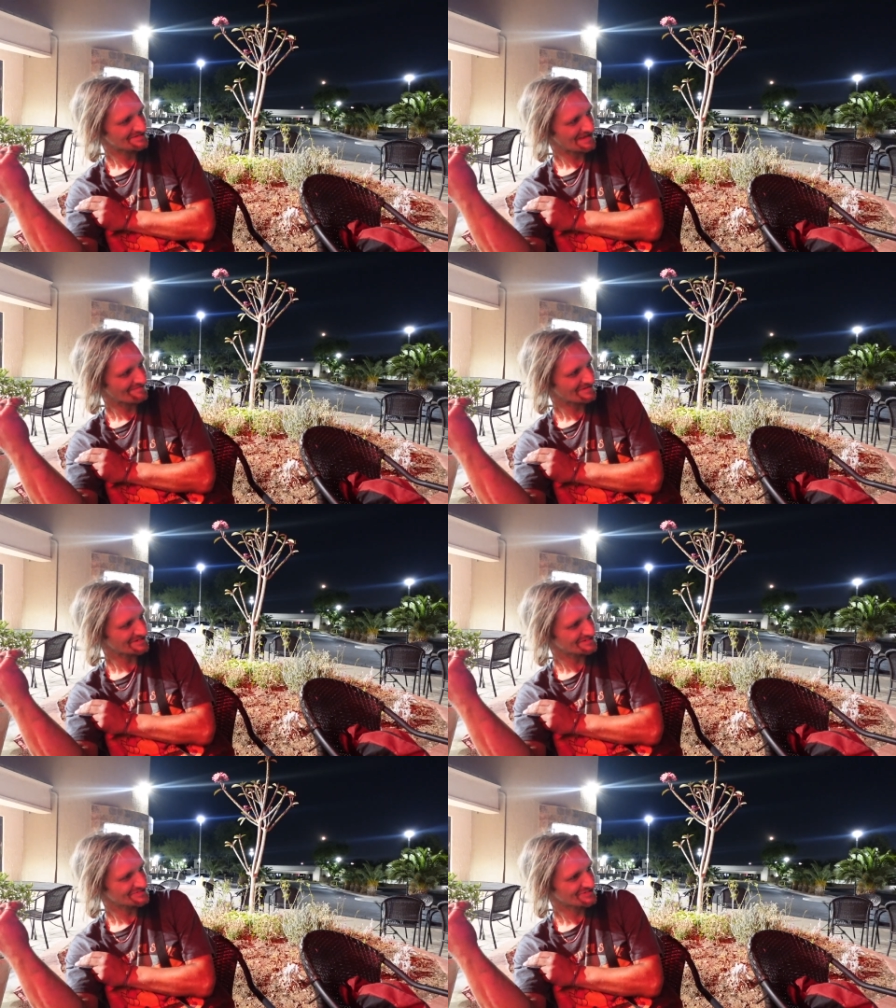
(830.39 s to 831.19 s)
I
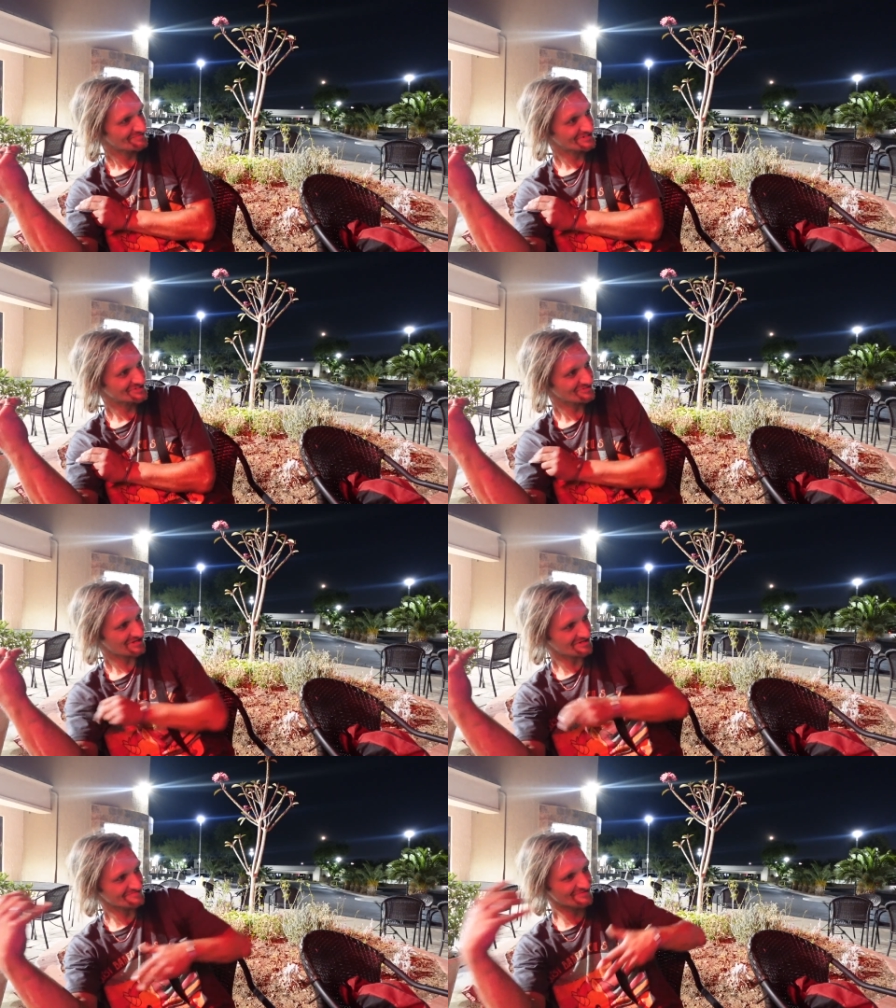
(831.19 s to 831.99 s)
fucking give me a
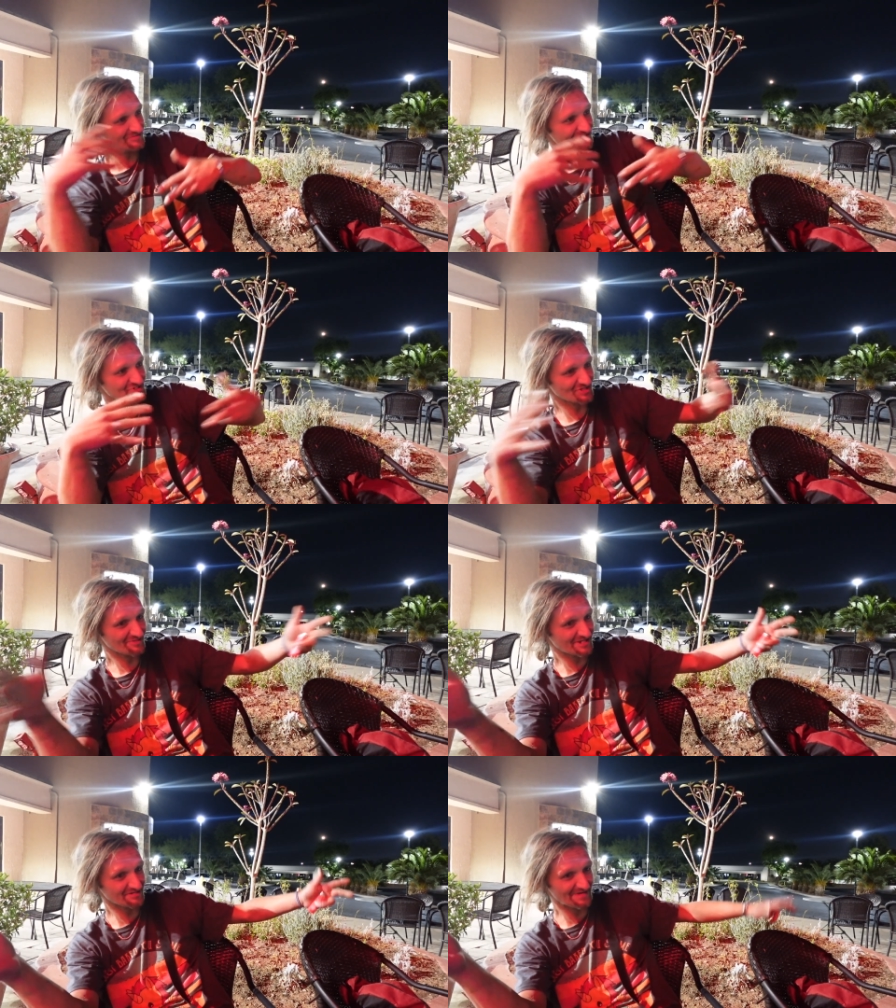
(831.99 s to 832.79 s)
lot of reason to
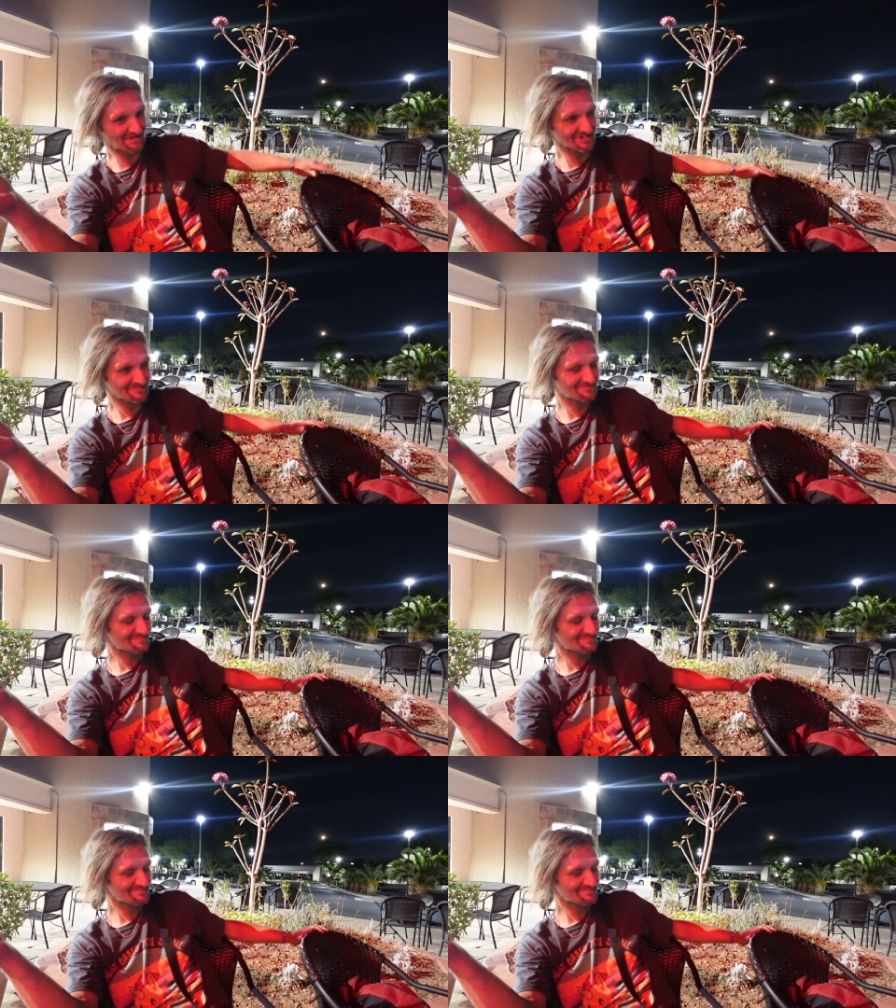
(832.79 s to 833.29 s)
think about it.